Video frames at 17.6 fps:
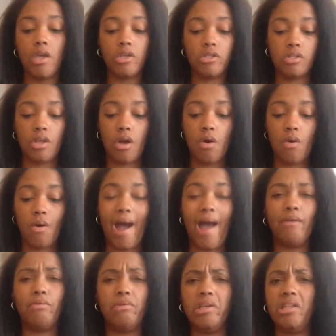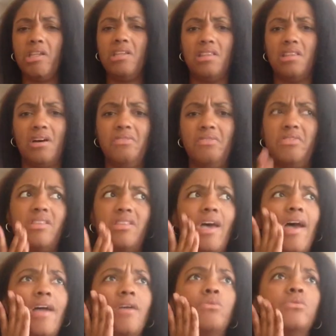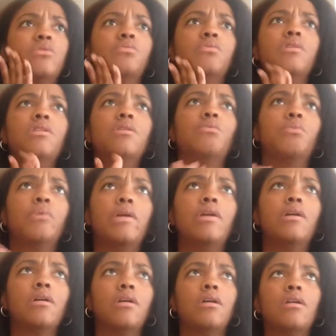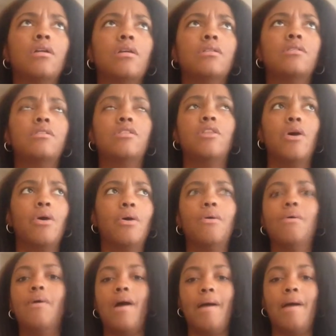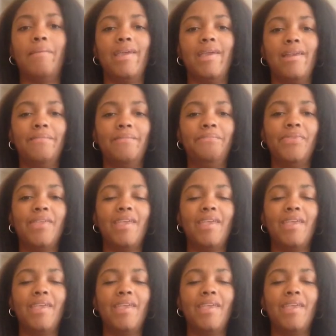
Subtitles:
So I really loved that. It was really weird, though. I mean,